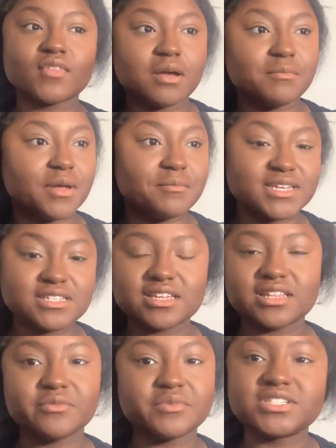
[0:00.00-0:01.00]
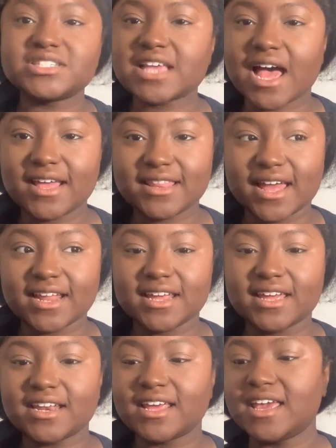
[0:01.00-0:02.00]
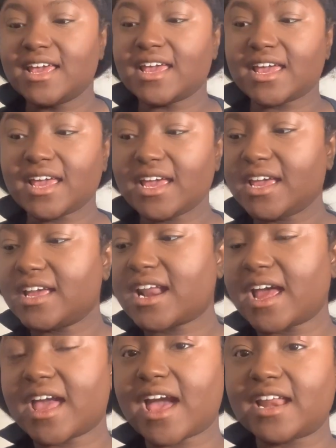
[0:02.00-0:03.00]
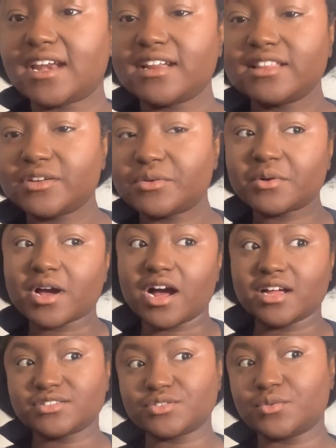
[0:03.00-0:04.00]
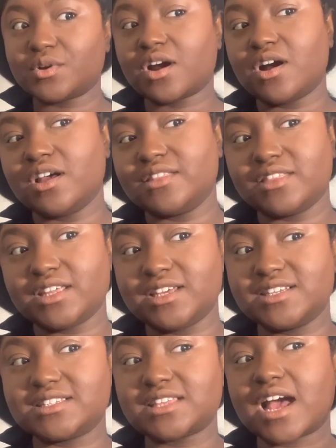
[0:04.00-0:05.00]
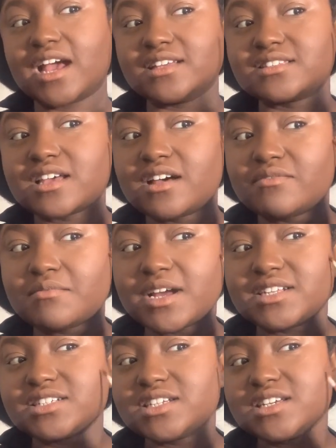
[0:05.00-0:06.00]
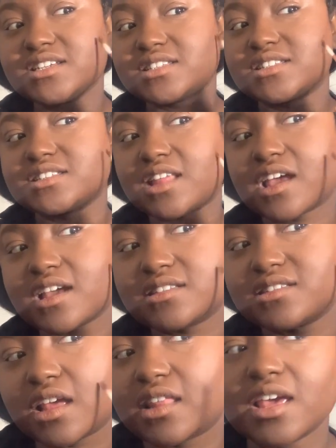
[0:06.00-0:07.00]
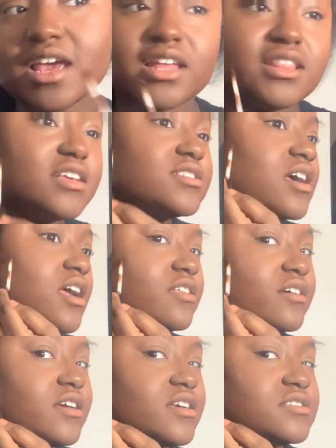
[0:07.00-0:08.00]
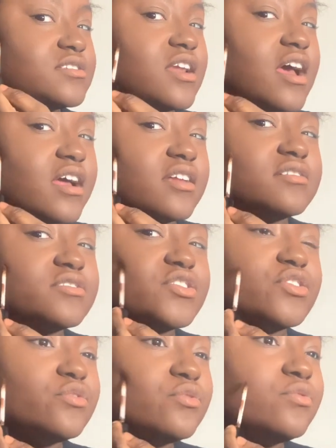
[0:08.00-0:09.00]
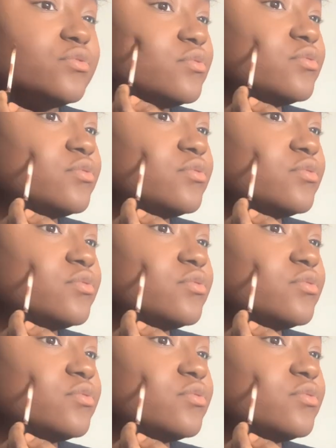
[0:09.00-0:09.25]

we just highlighted, and I added a little contour on the sides of my cheeks. Like I said, this color is not too